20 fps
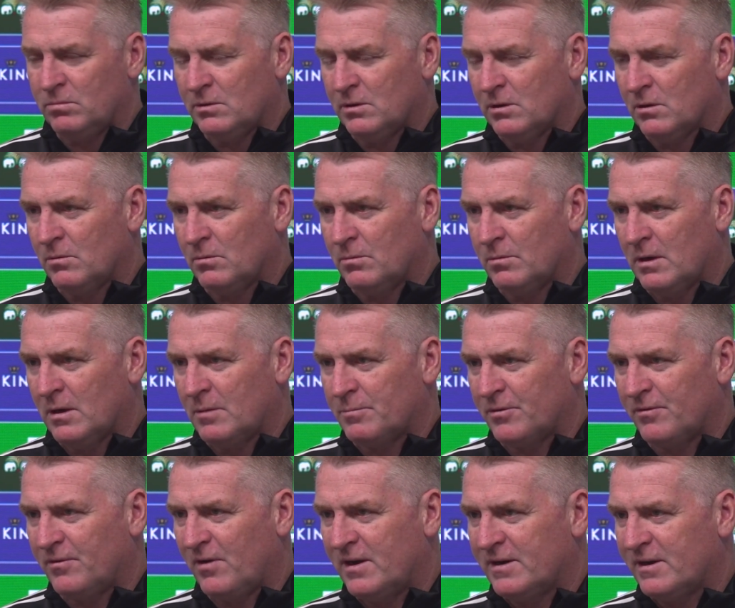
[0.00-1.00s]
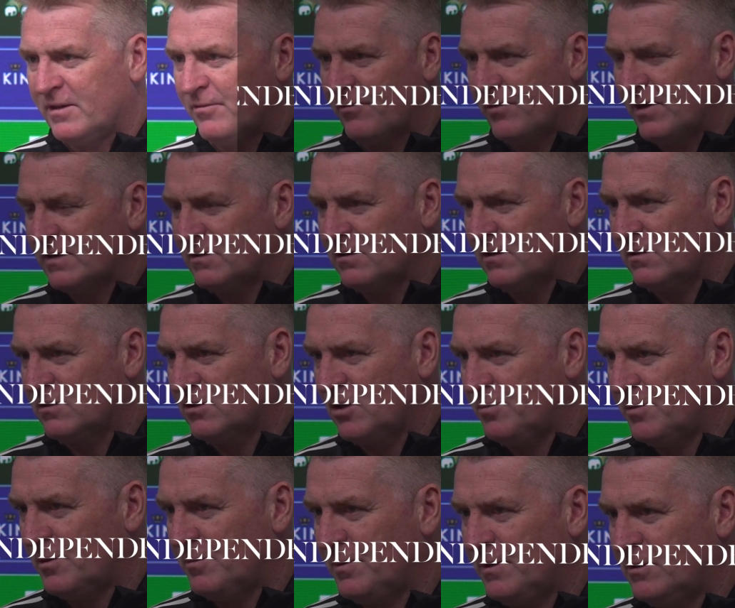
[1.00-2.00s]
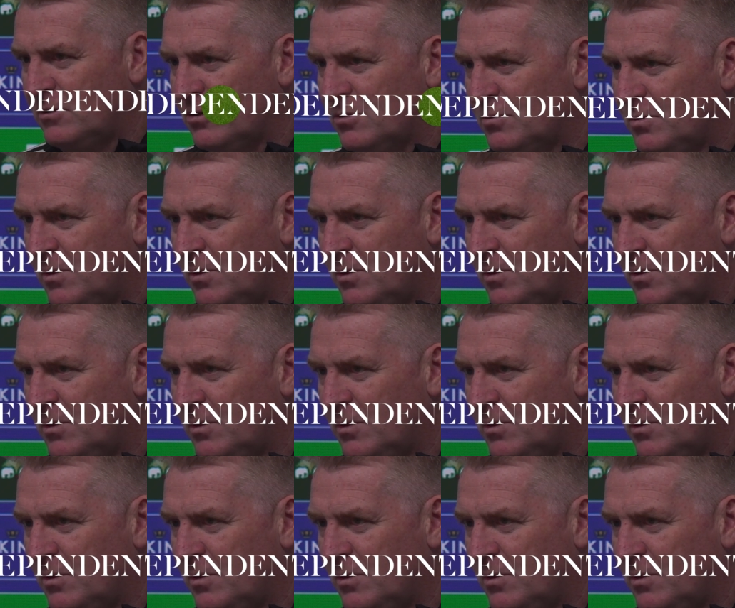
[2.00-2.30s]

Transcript: you know, providing threats at the top of the pitch as